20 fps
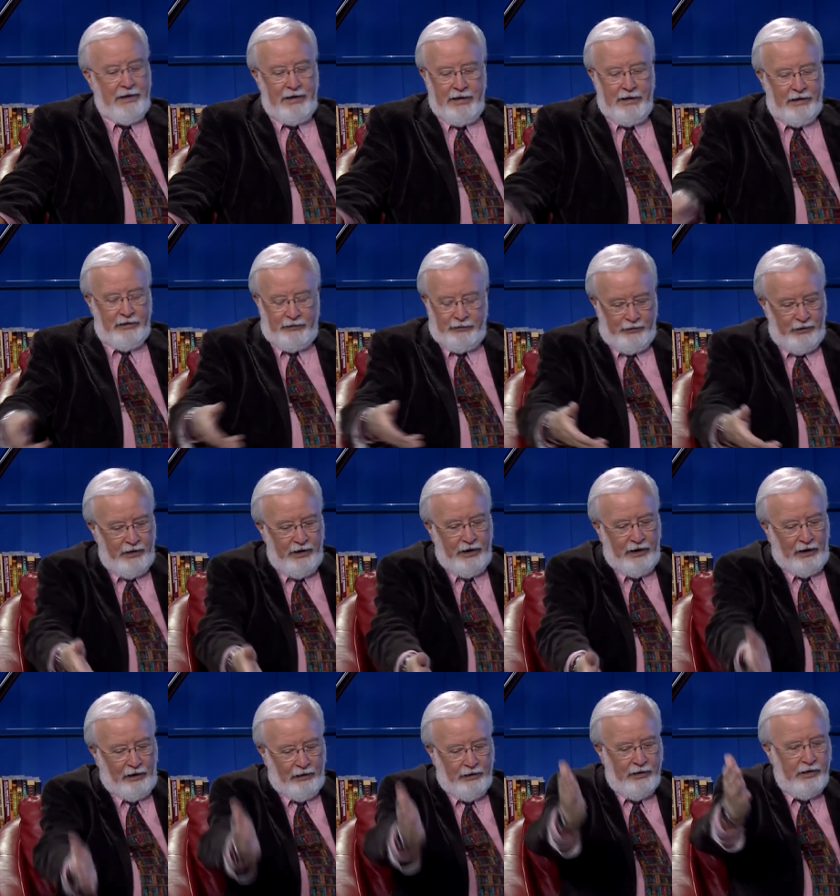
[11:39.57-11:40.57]
And it's very
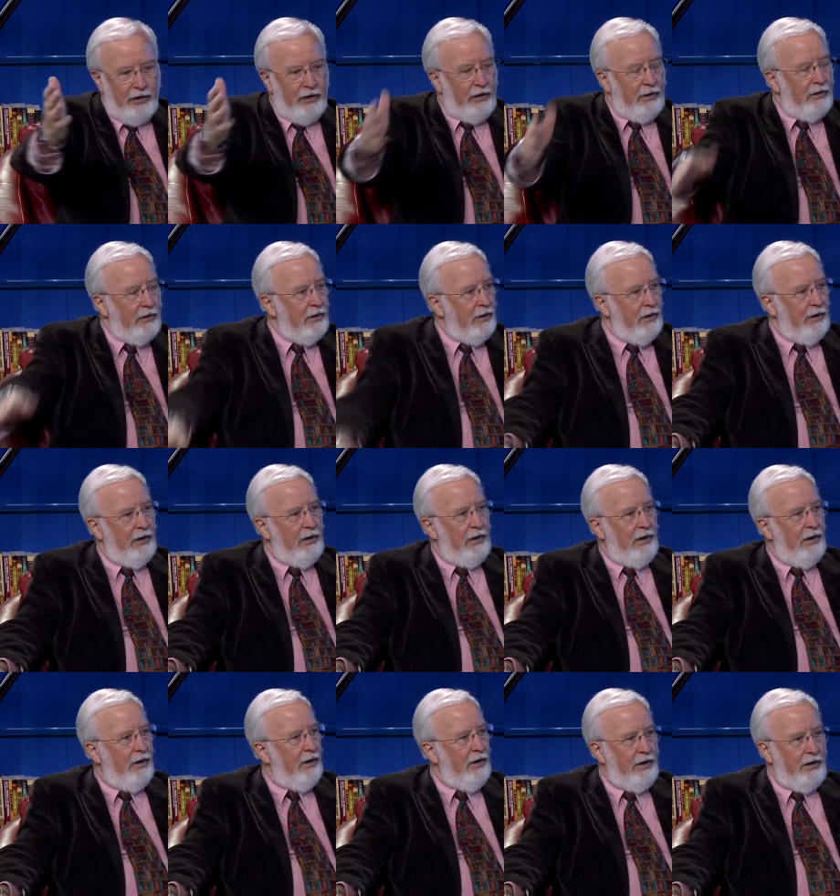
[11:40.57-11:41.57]
clear
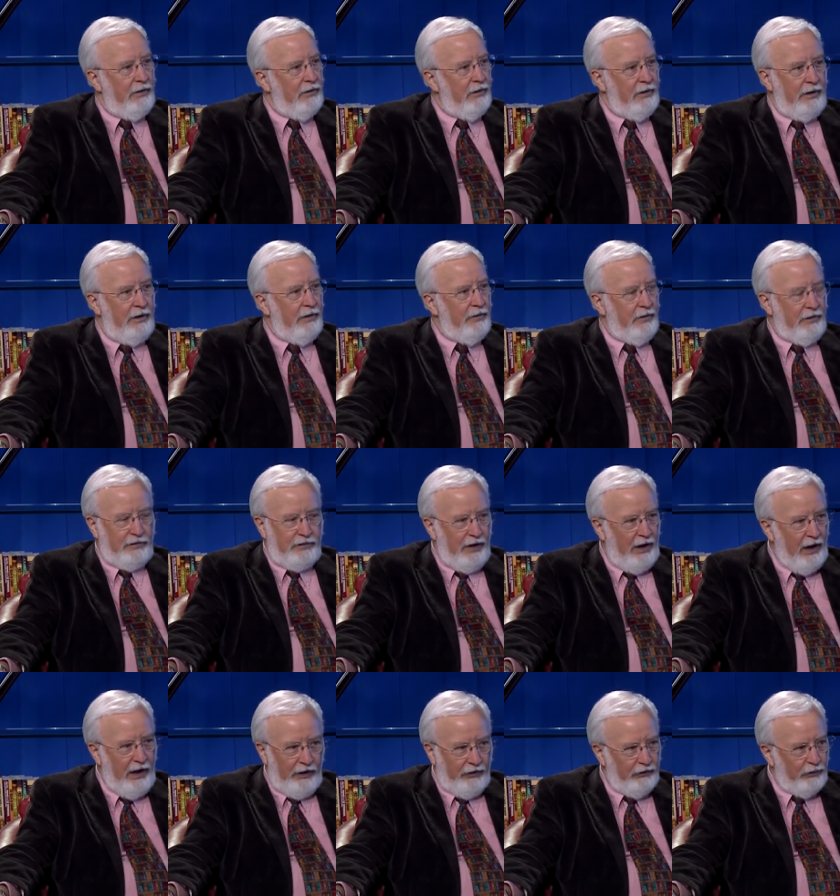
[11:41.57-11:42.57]
uh, in, the, in the
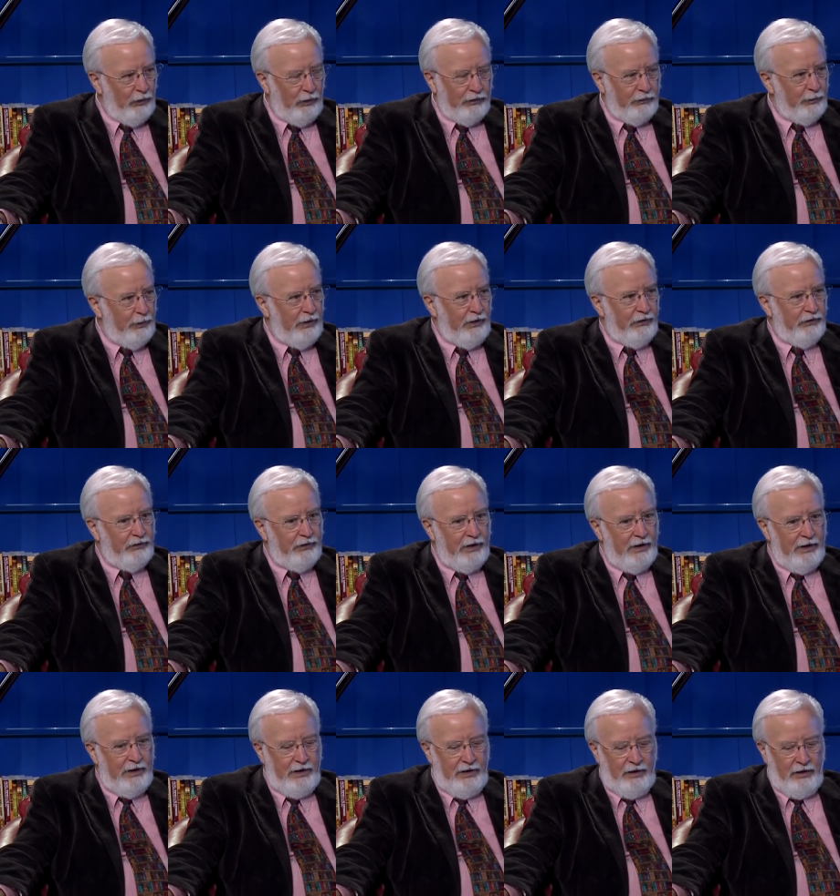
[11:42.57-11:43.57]
text what's being
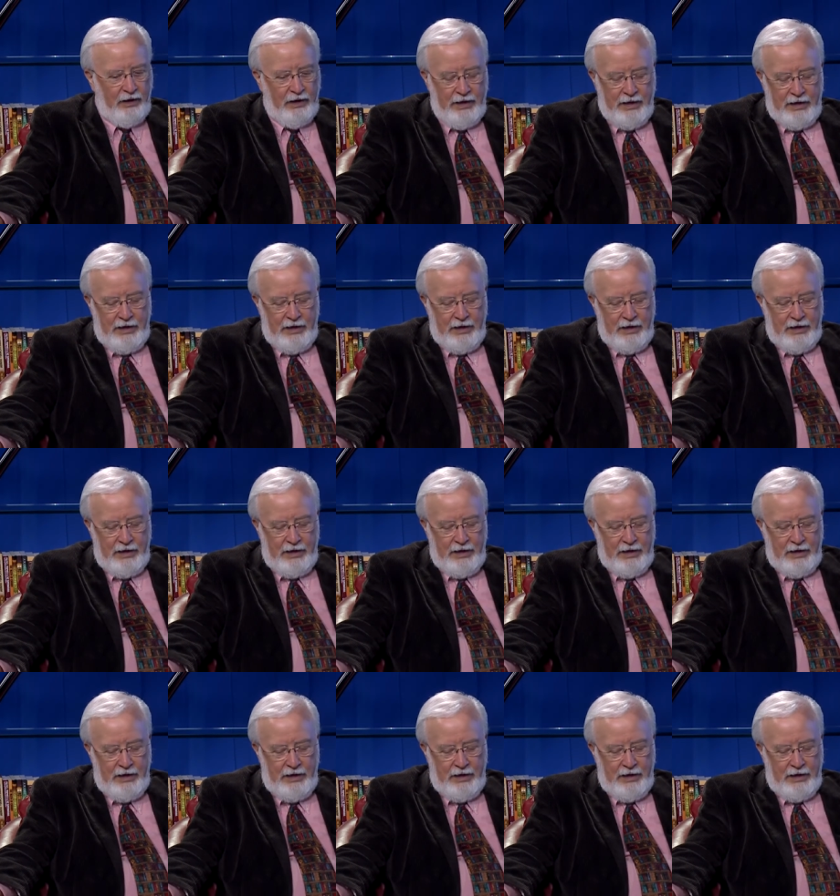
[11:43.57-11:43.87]
said here.